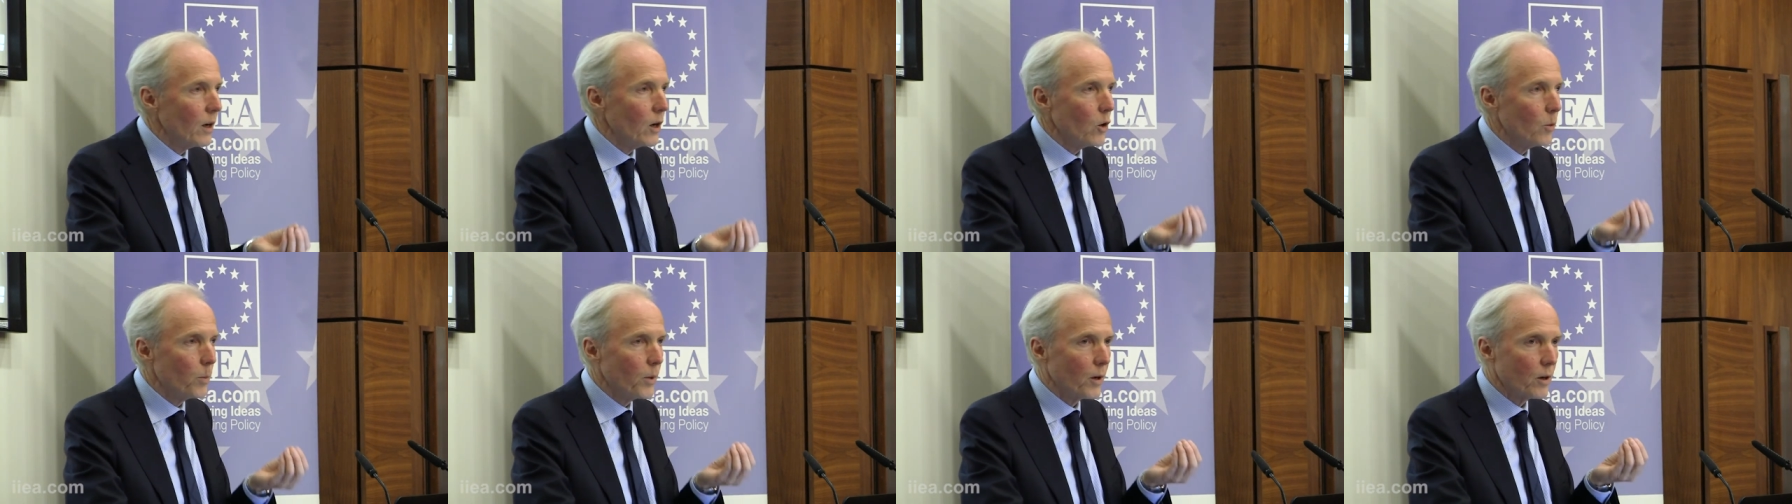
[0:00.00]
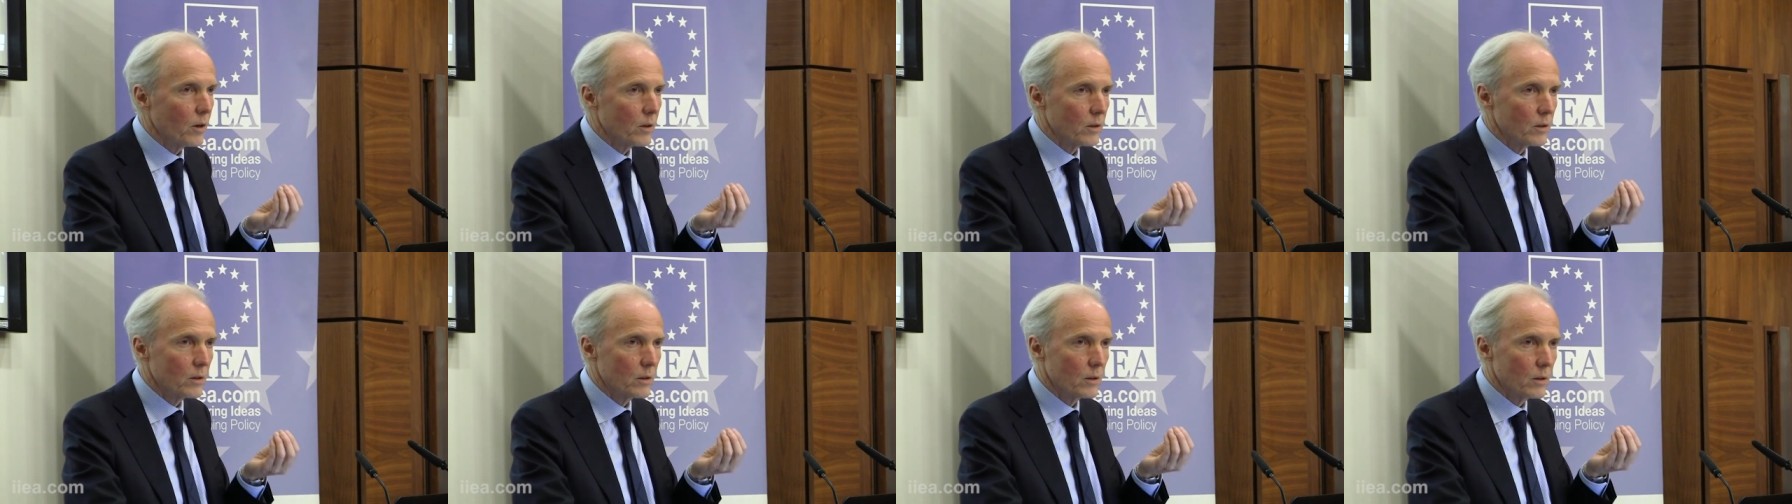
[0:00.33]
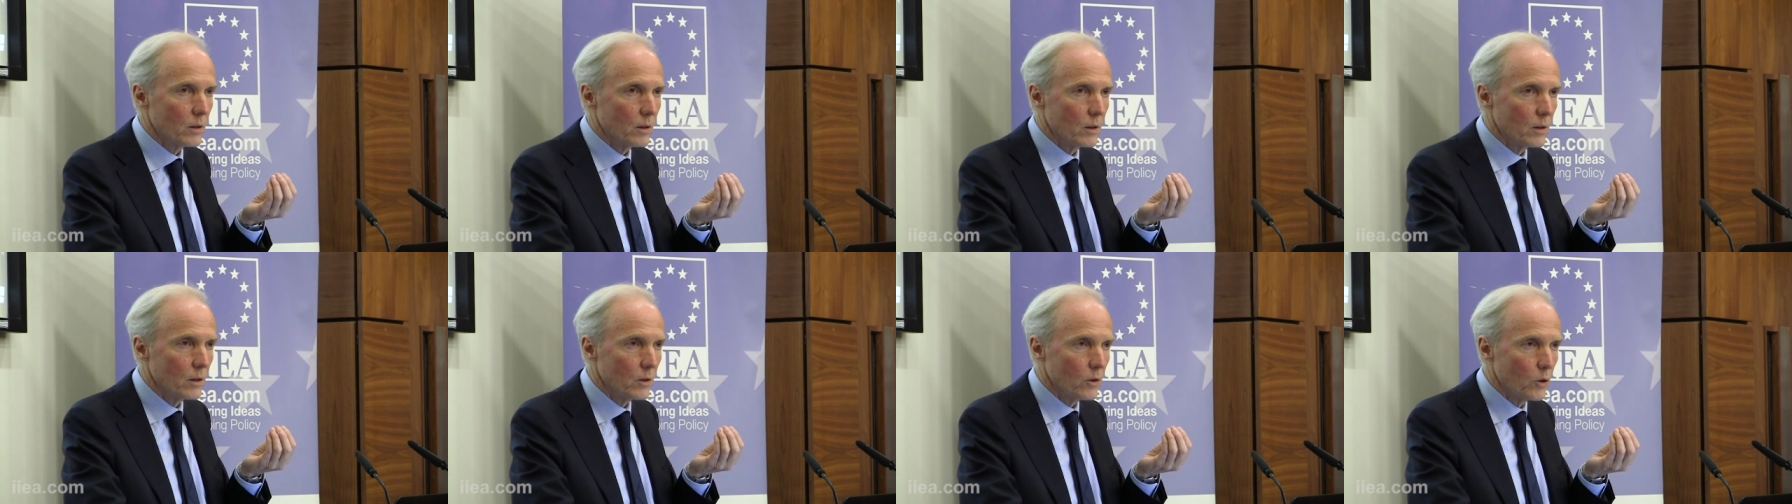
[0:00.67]
about
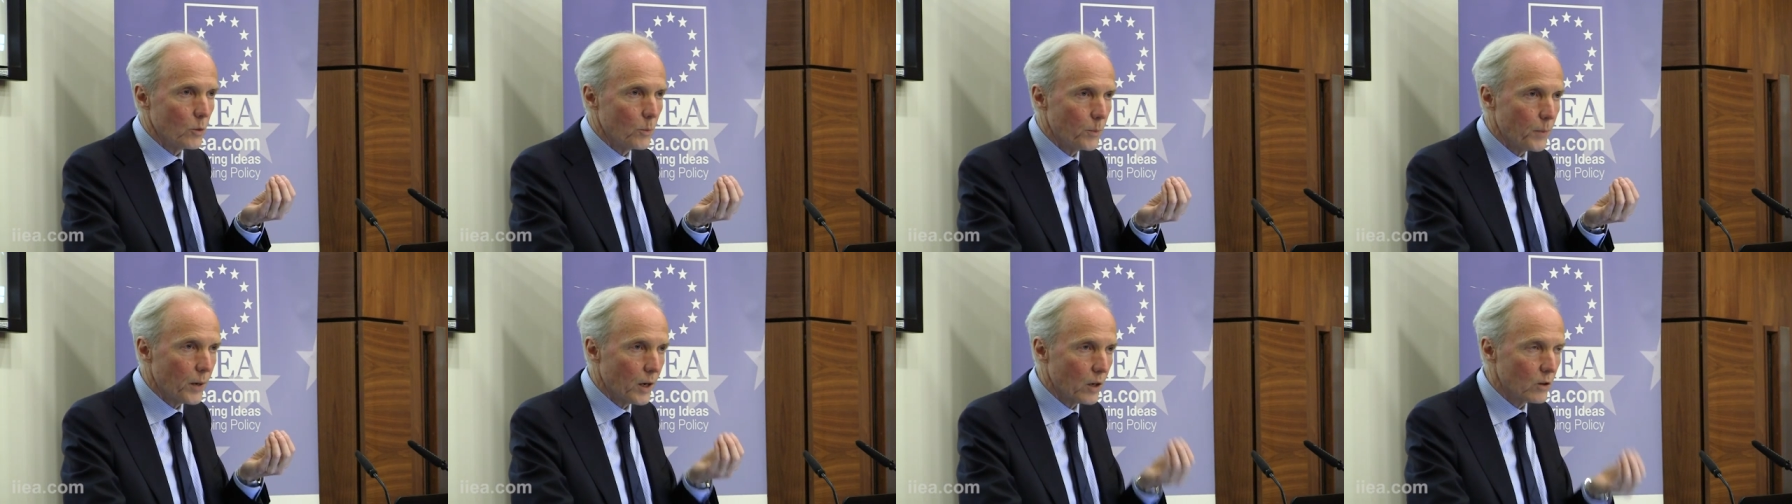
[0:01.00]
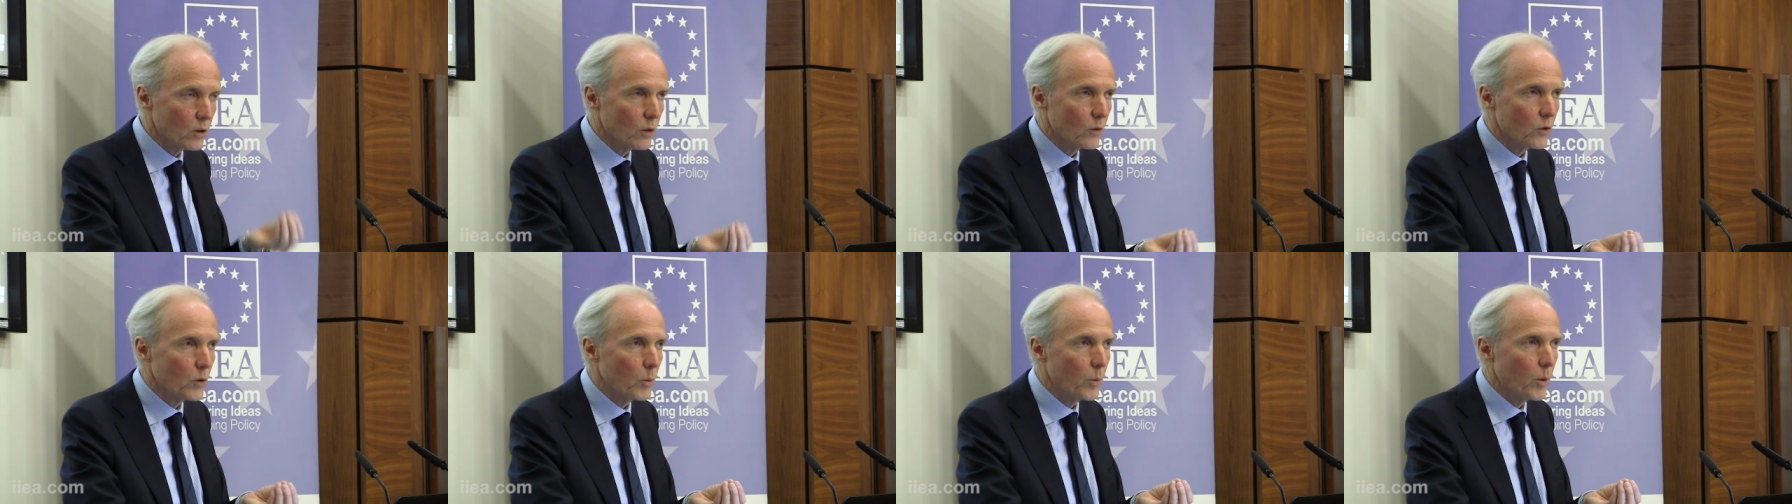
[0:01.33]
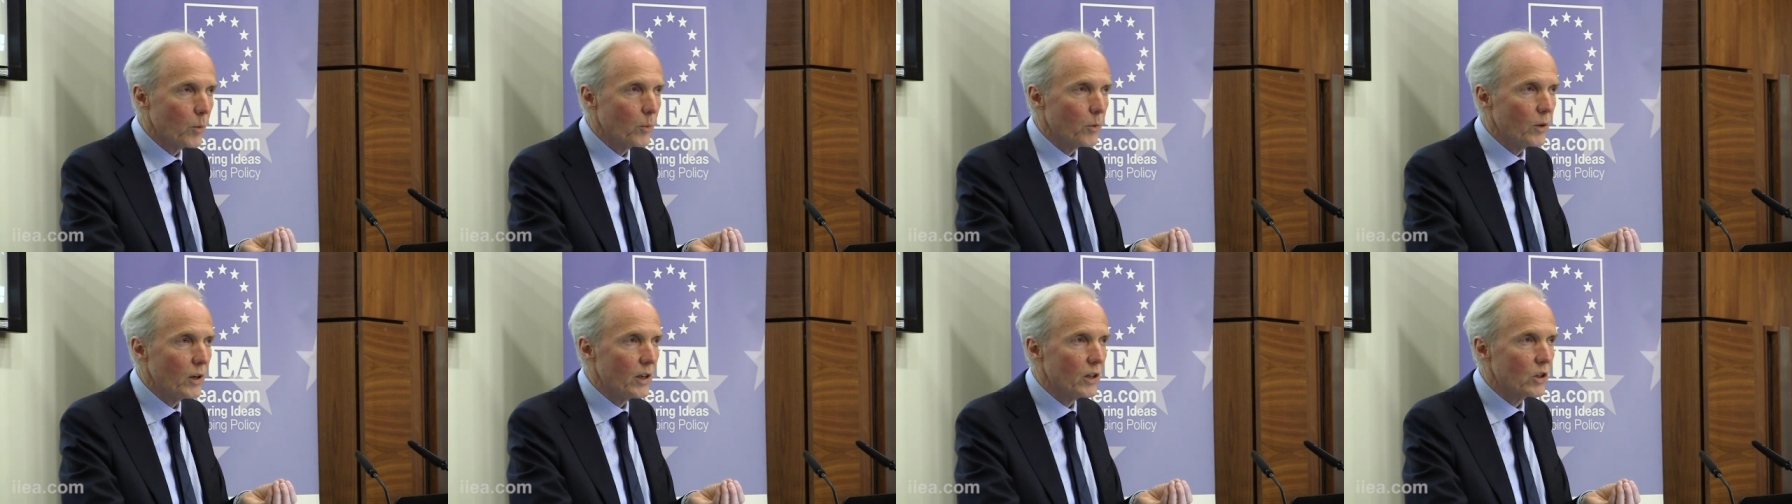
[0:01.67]
uh, the part of the
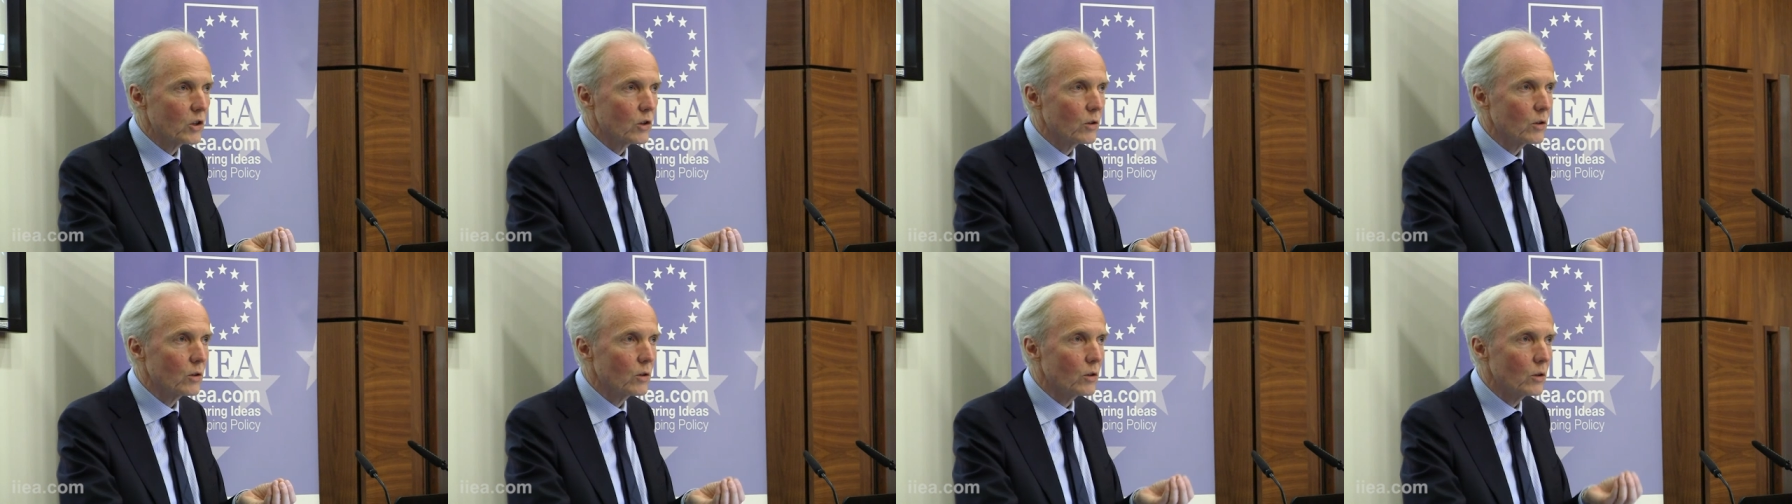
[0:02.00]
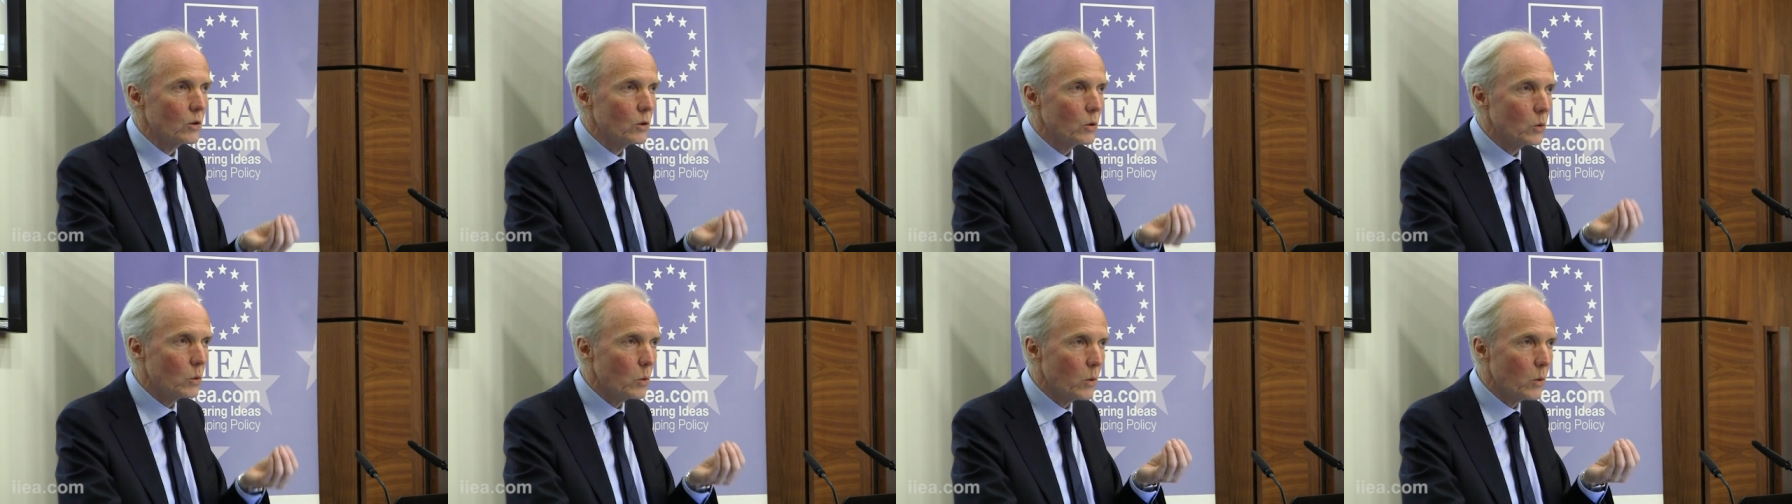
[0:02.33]
population